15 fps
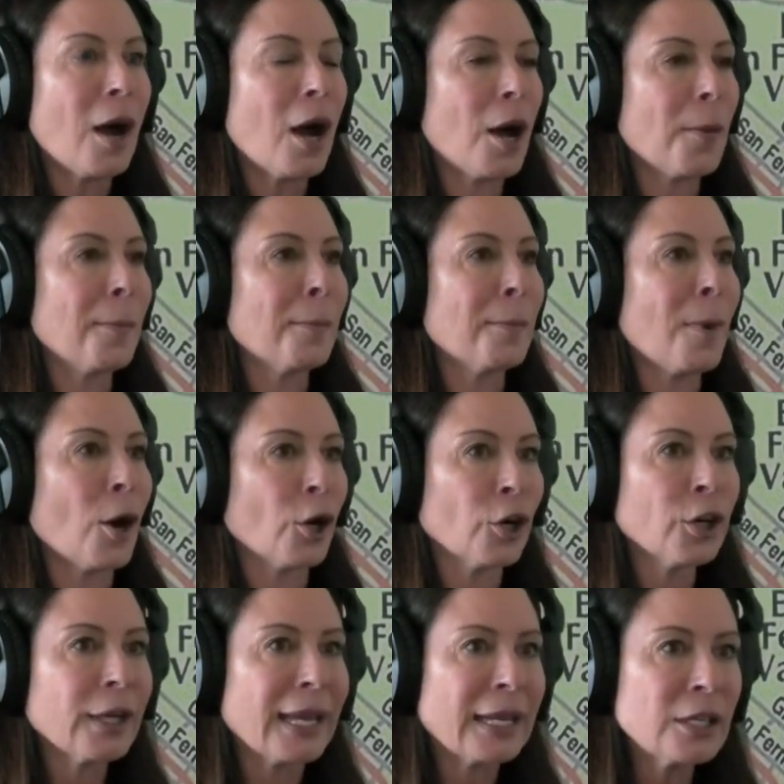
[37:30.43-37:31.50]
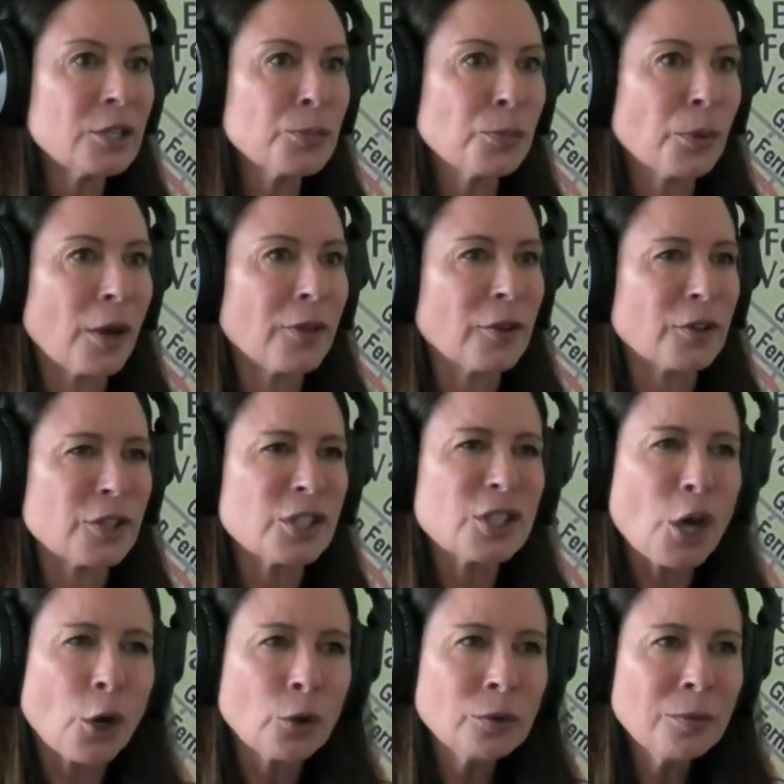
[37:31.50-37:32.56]
Mark and his brother,
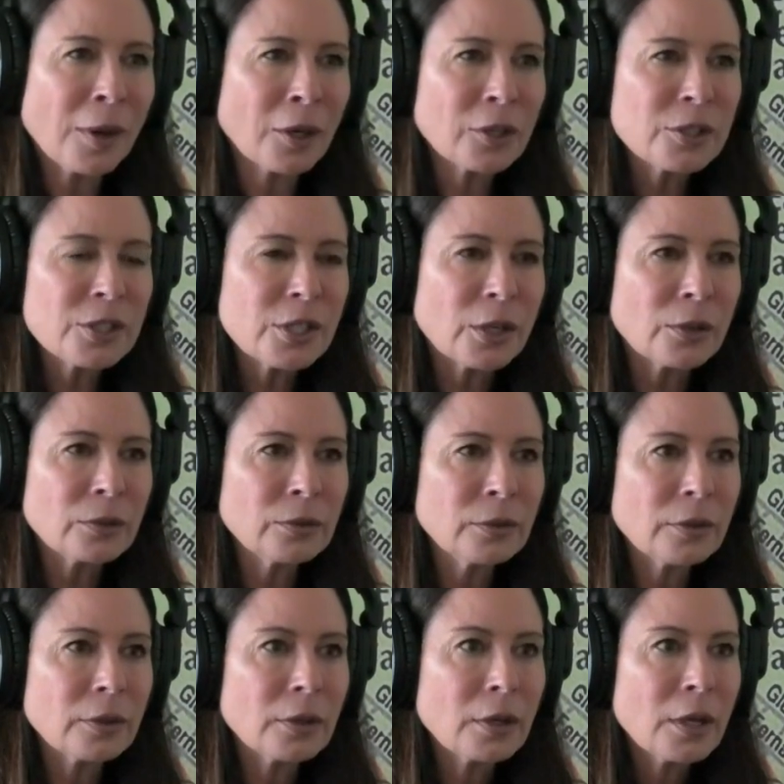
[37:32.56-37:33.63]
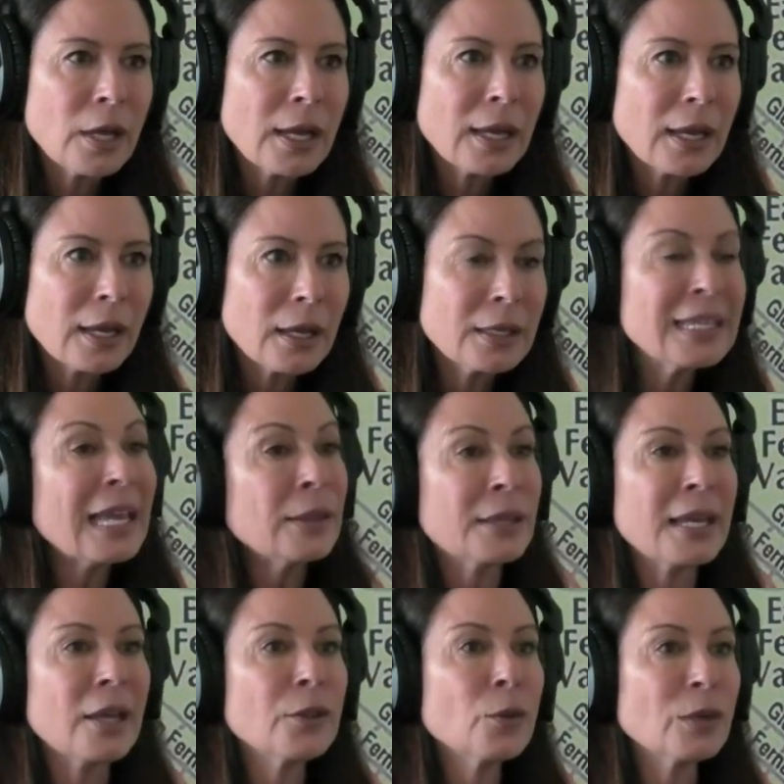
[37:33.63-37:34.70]
Stone, Mark Stone. Mark Stone, he passed.
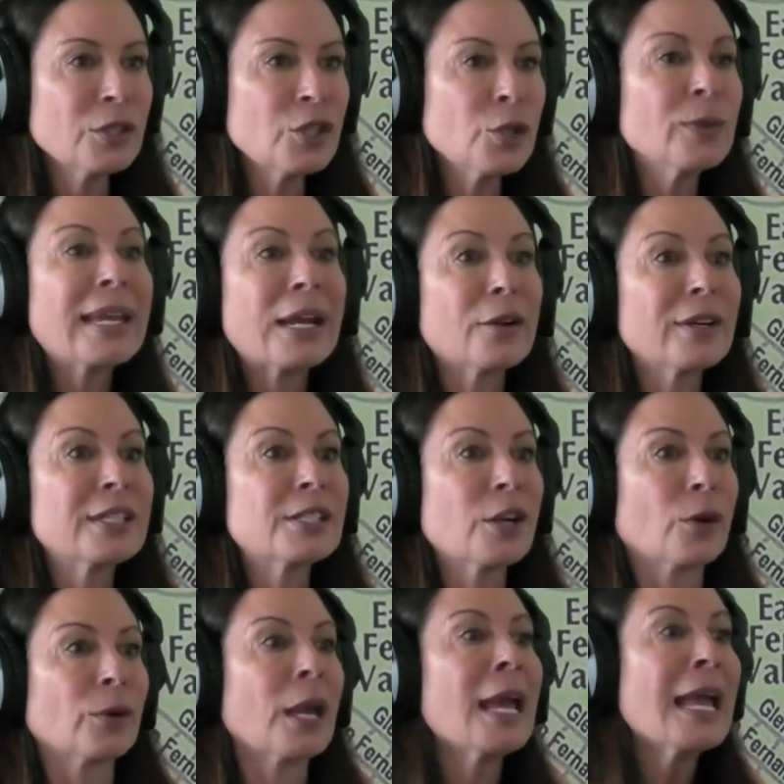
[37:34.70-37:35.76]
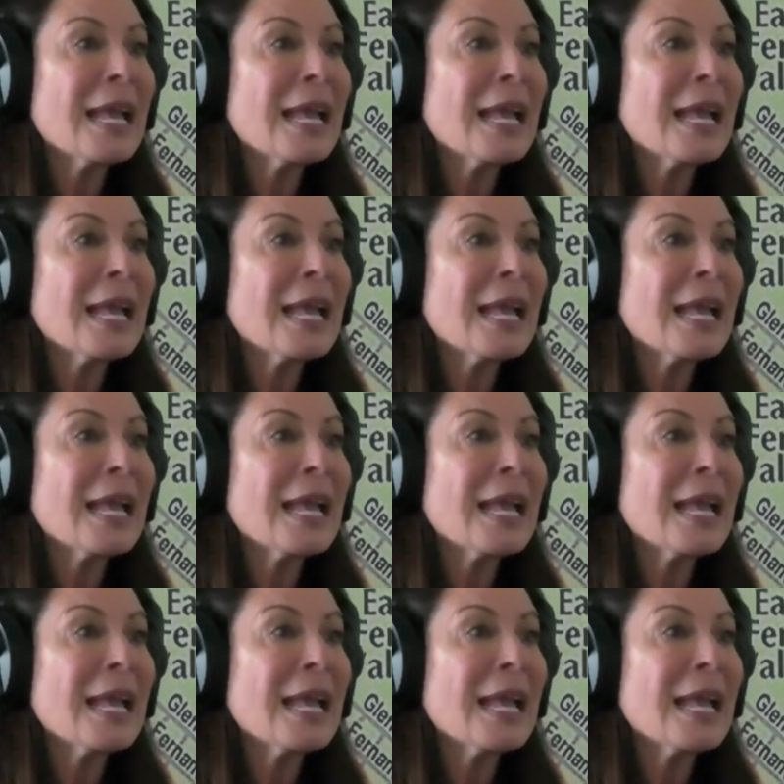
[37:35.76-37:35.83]
The other one, too, Gary Stone.